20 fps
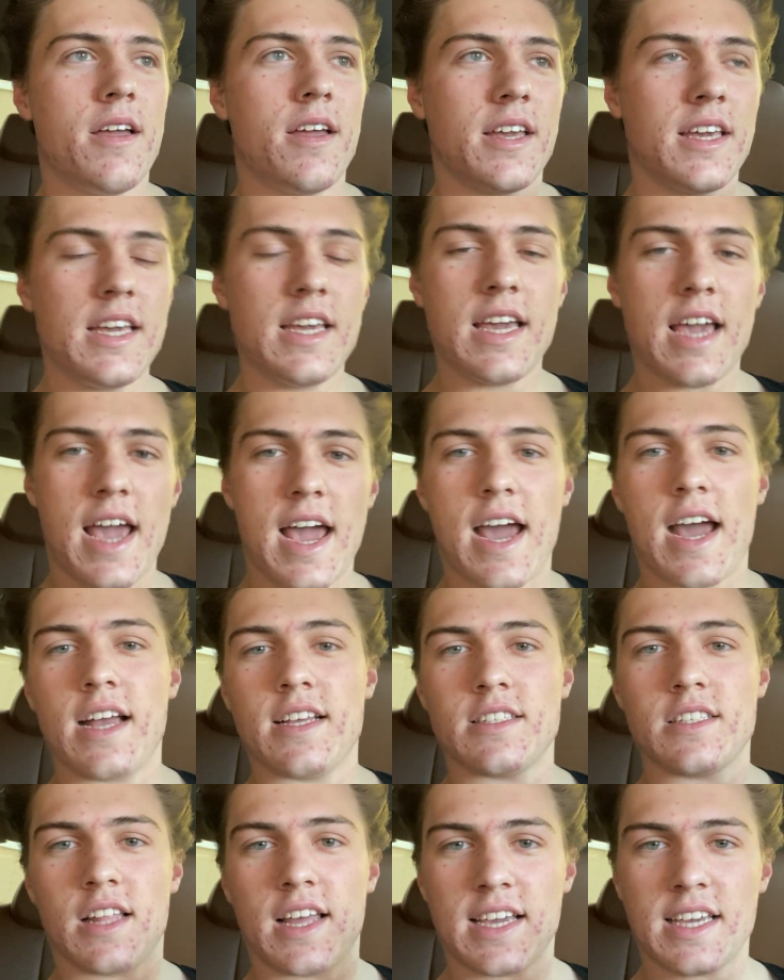he
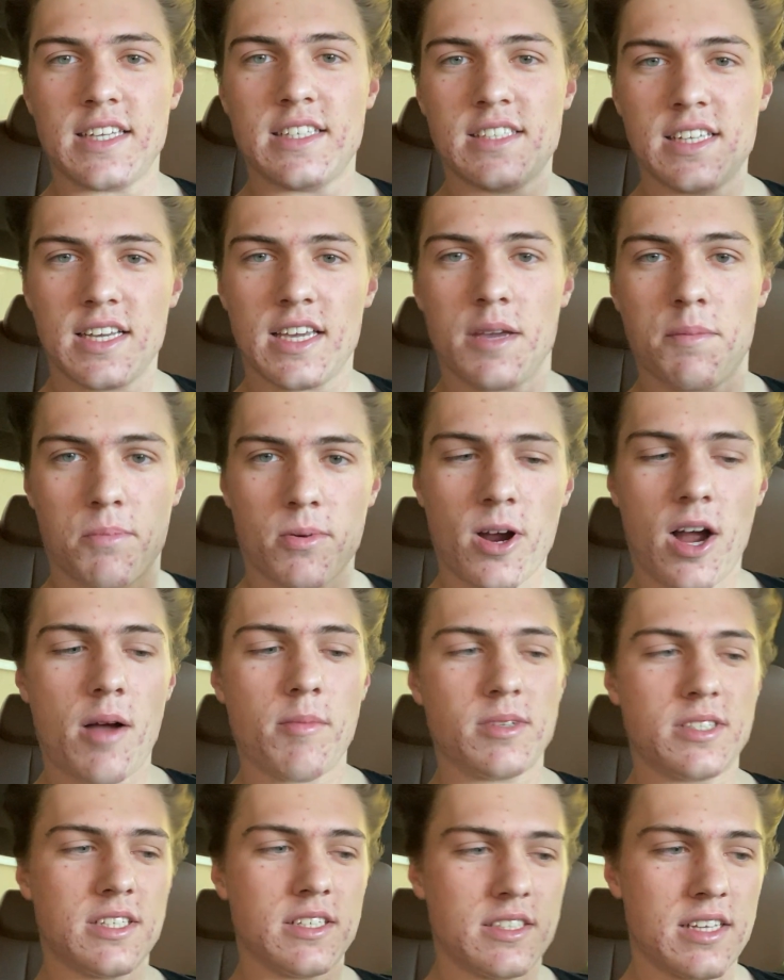has, like he said, he
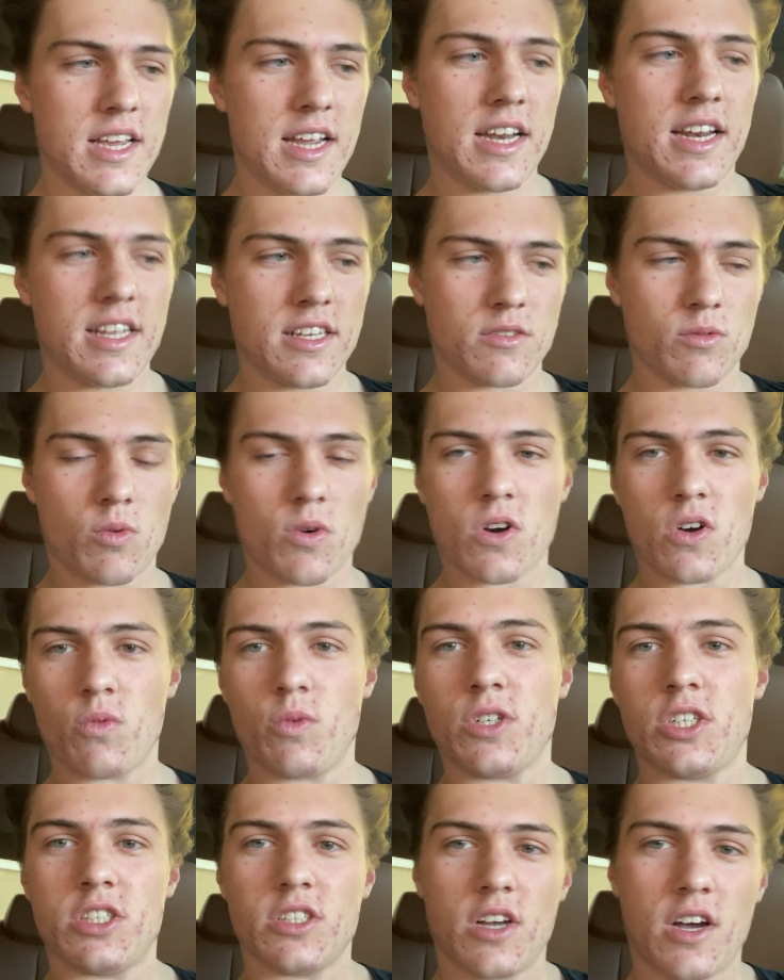promises in his word,
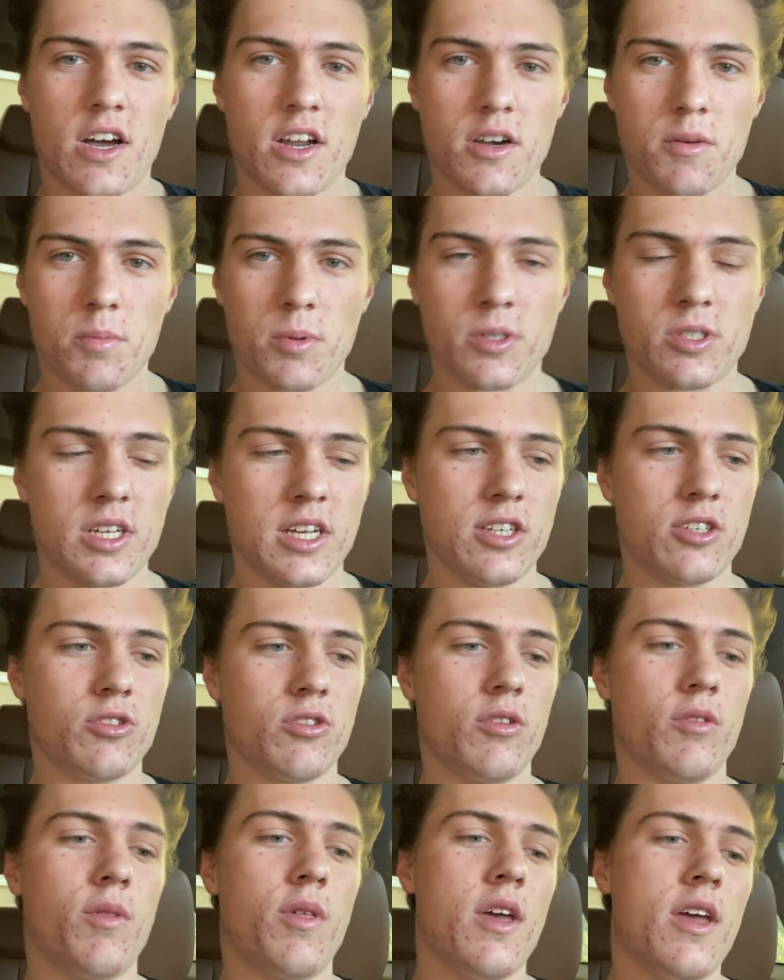which is 100%
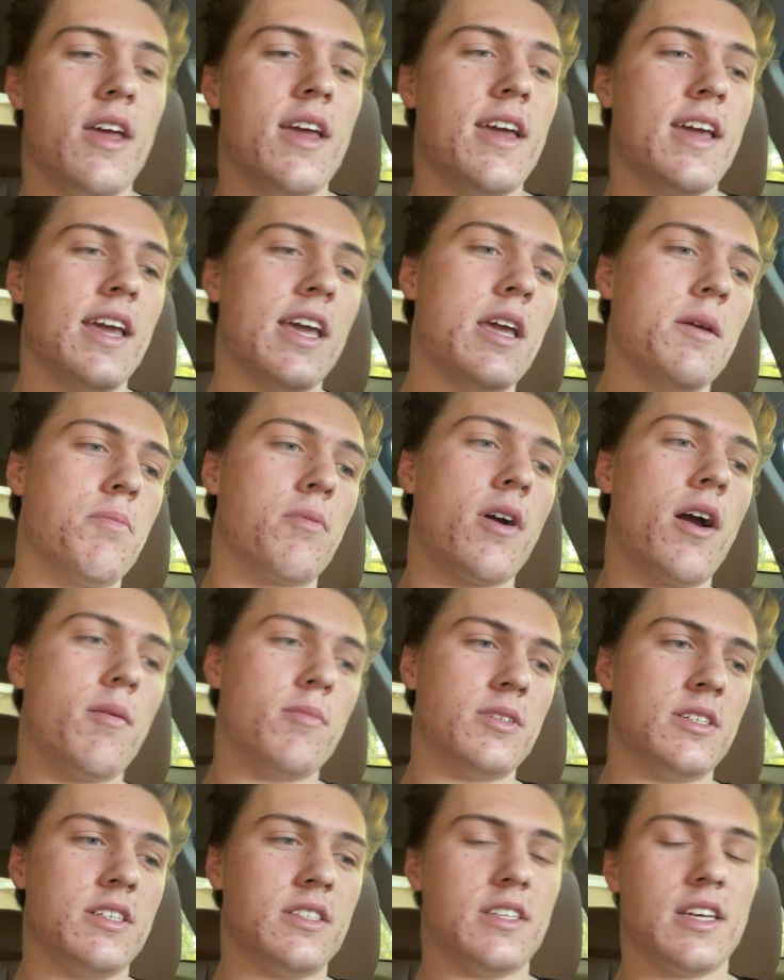truth. He
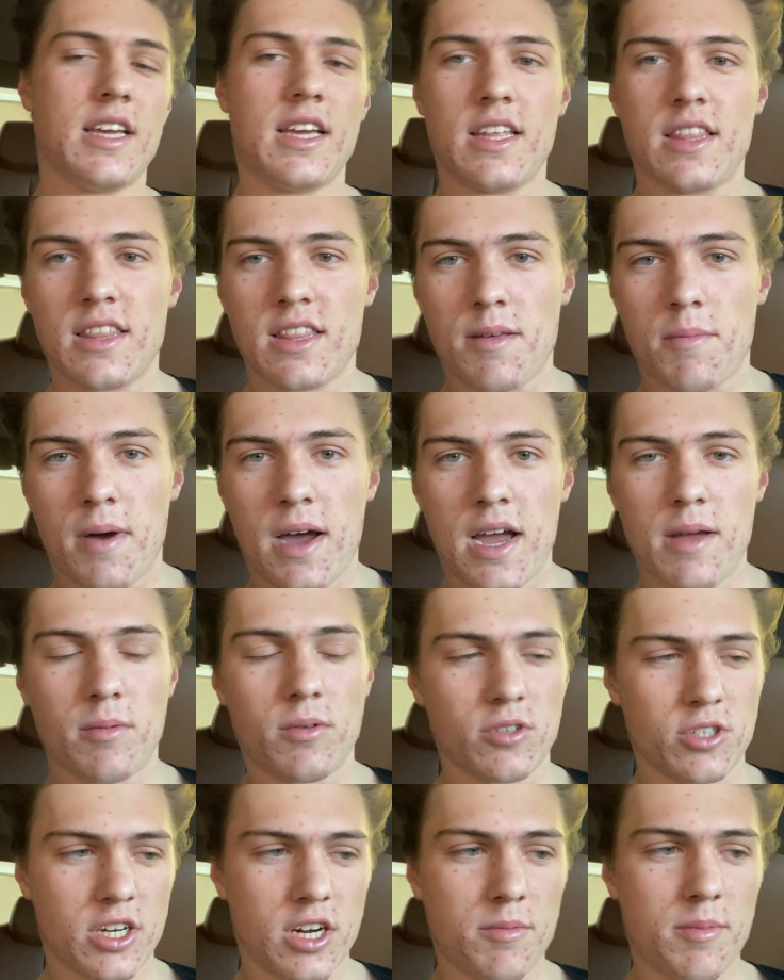promises in the
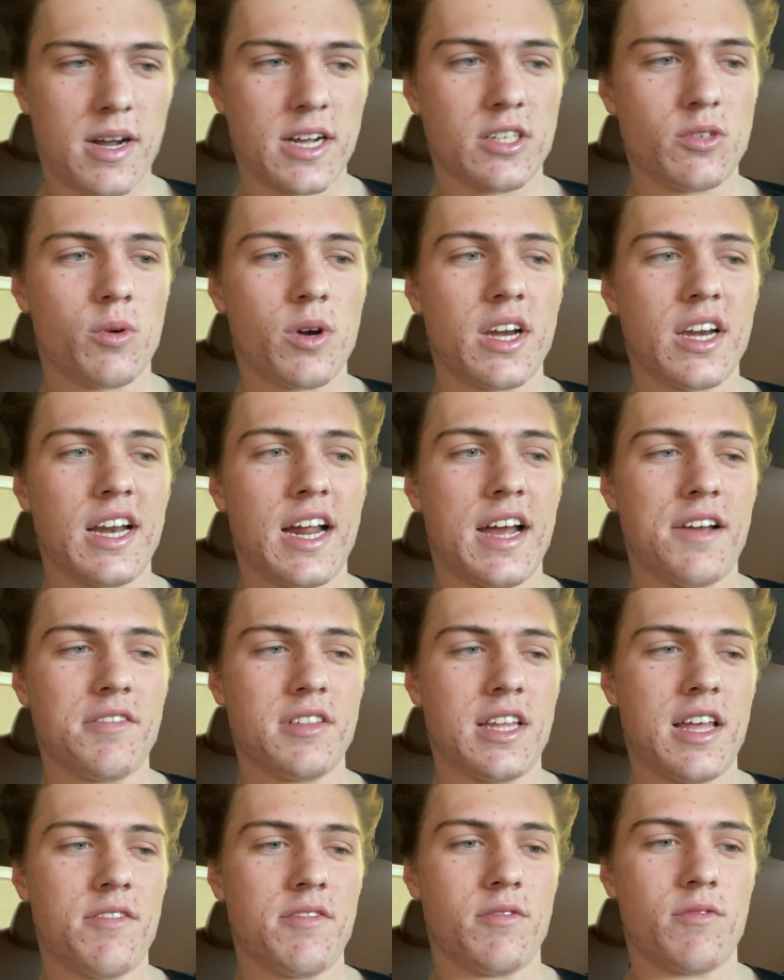Bible, Jeremiah
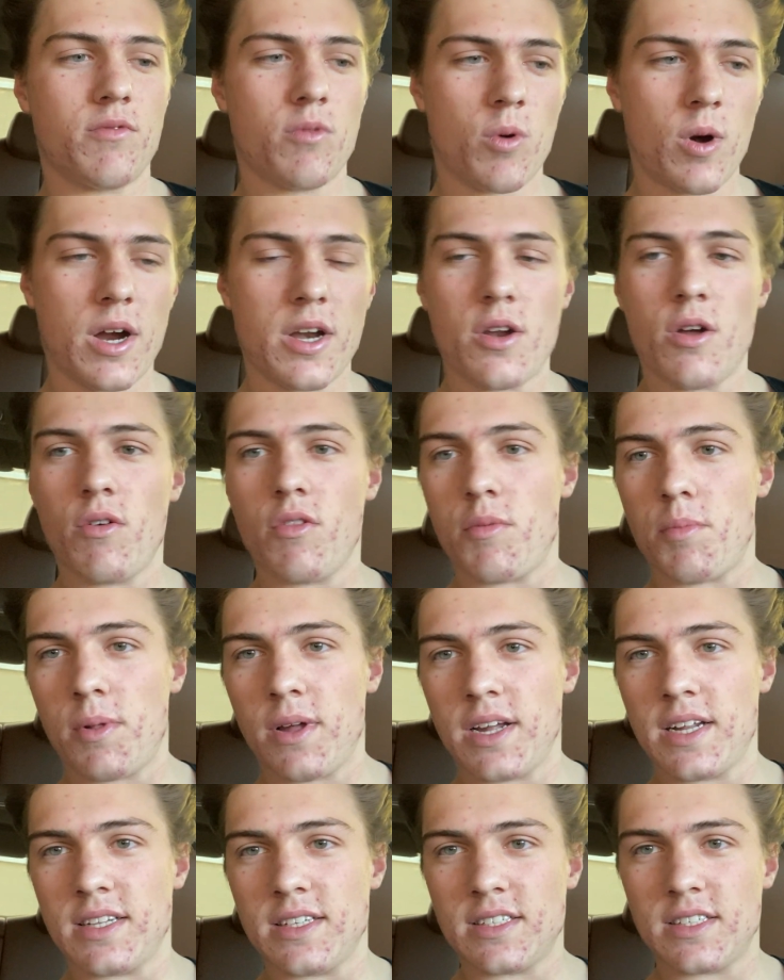29:11, for I know the
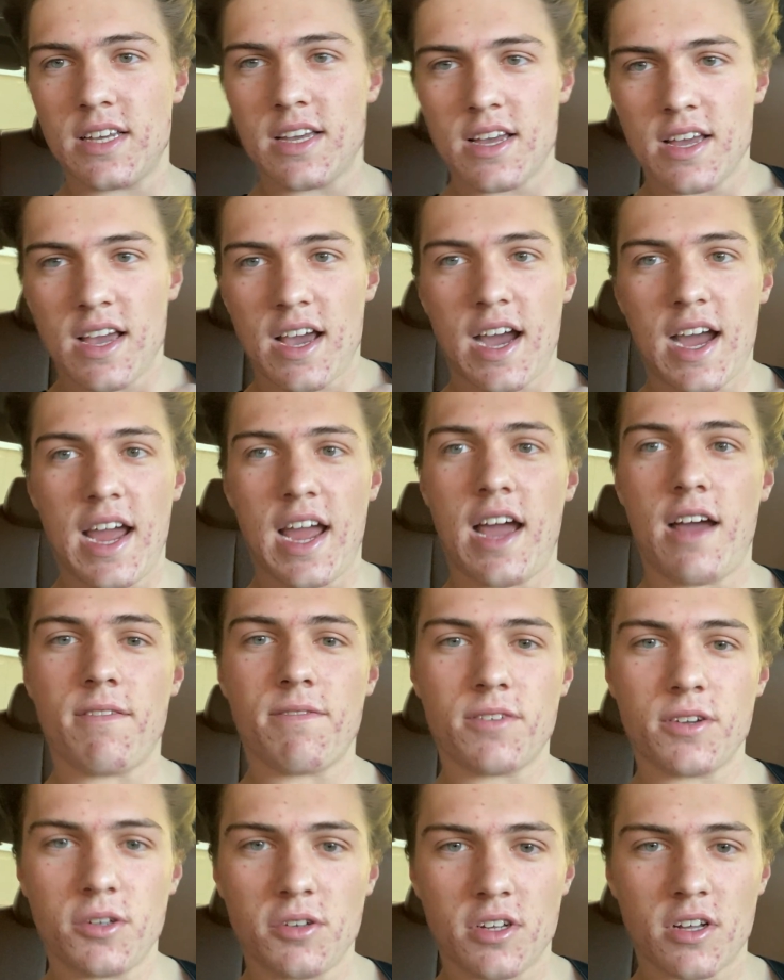plans I have
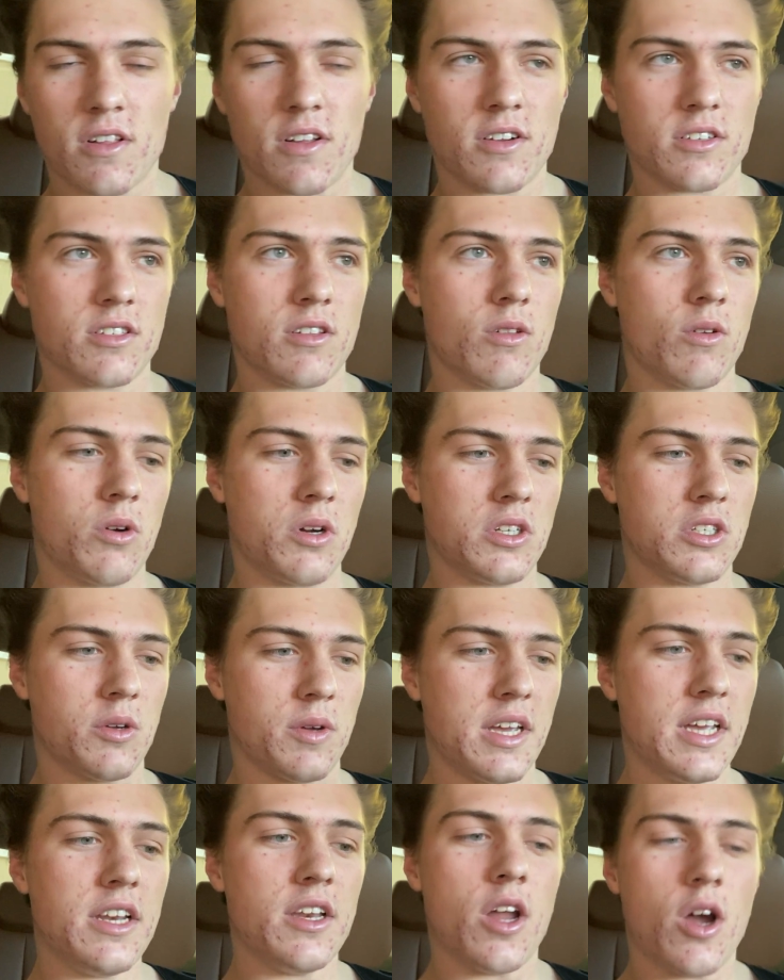for you, declares the Lord. So
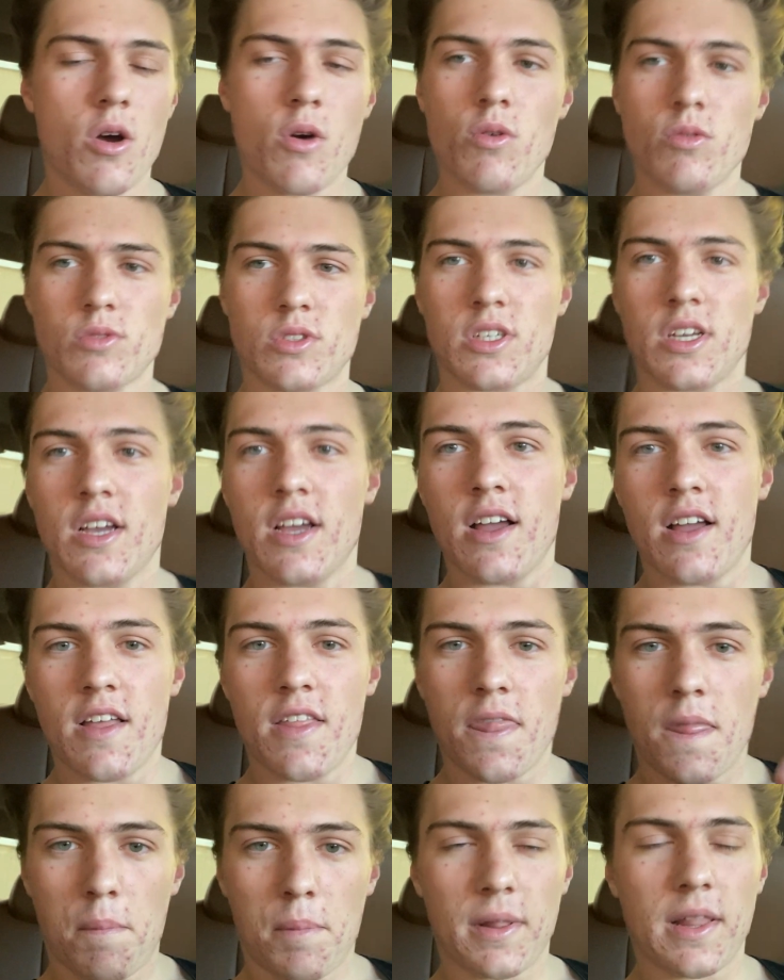he knows
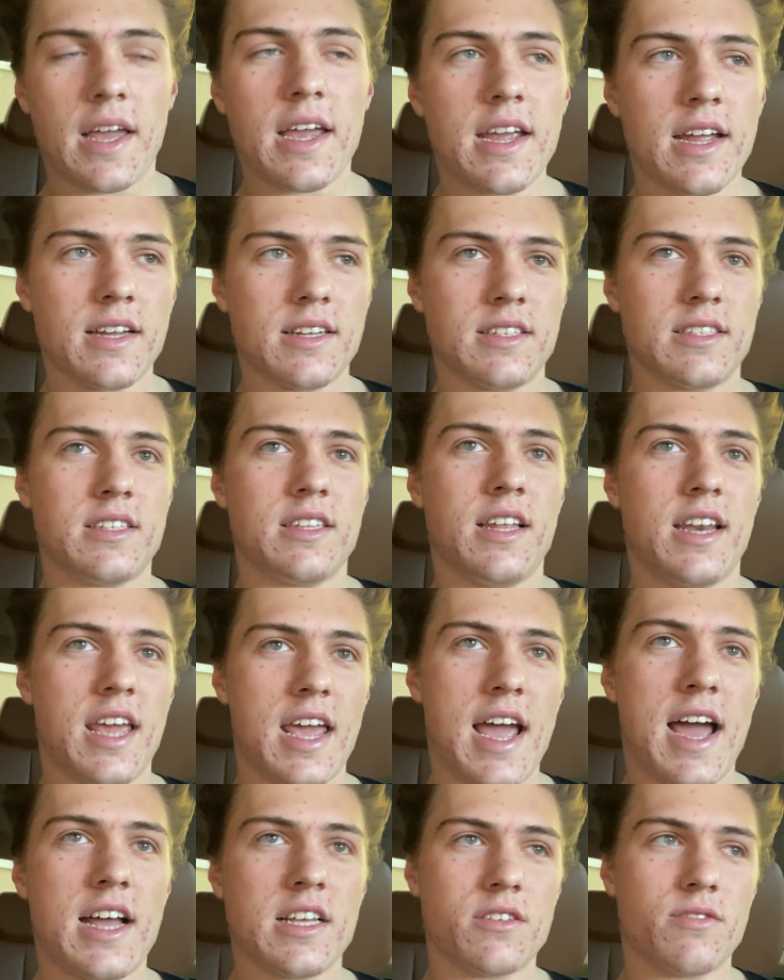the plans that he
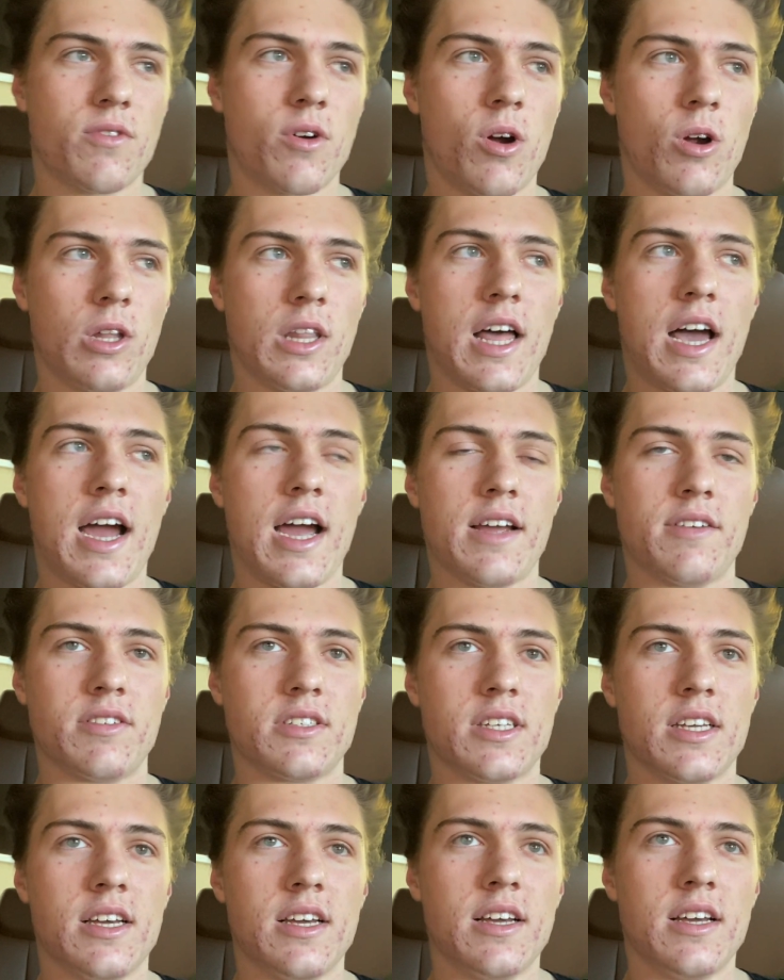has for our
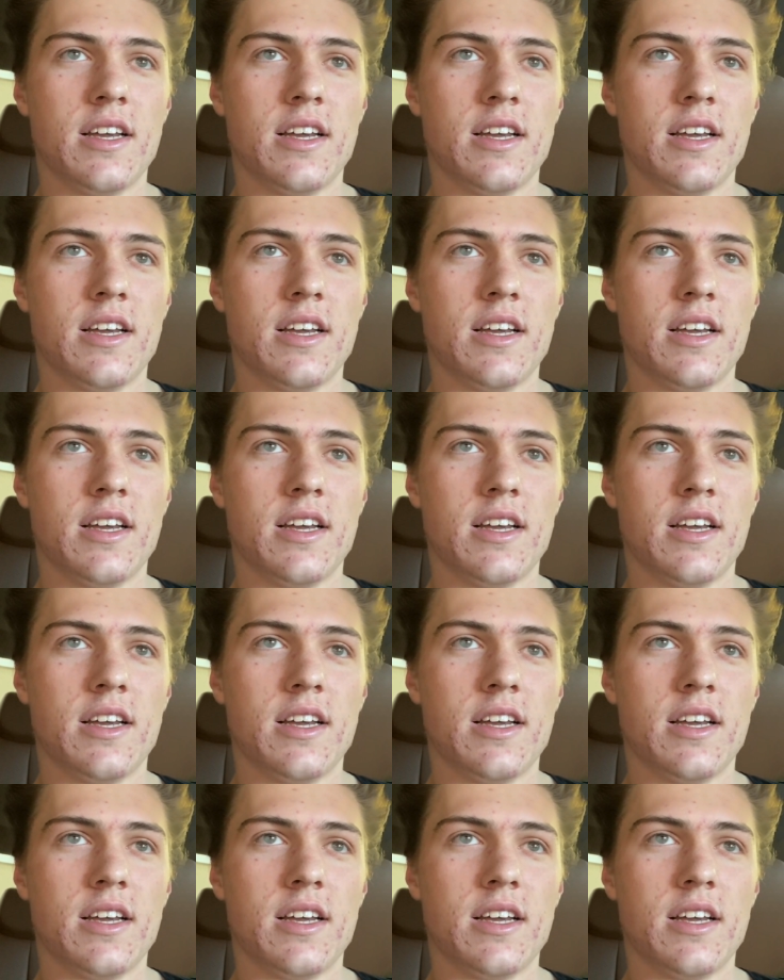lives.